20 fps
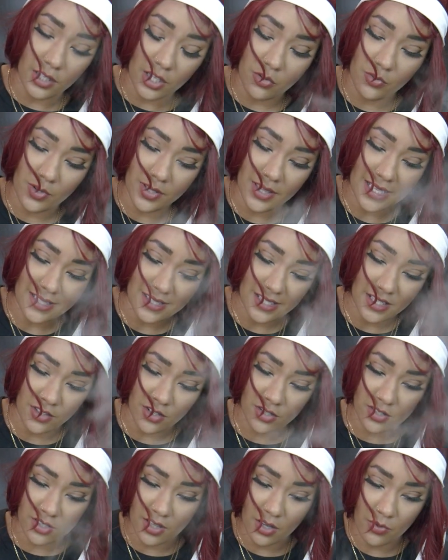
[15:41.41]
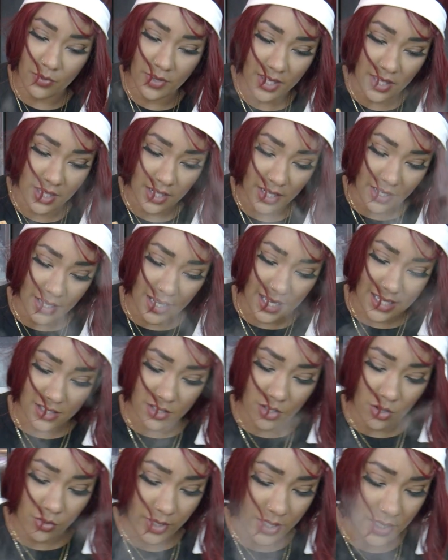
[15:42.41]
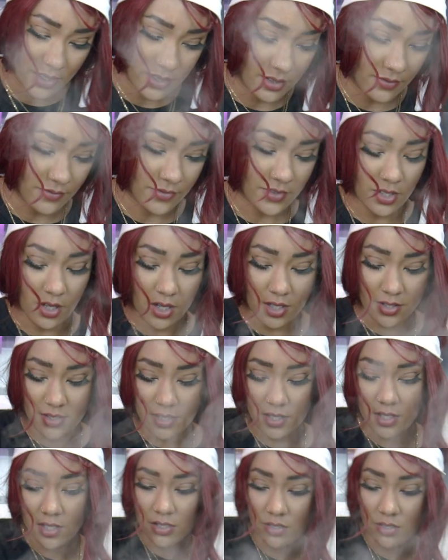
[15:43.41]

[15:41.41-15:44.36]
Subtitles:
liquid that's in there so that we can get a nice cohesive sauce.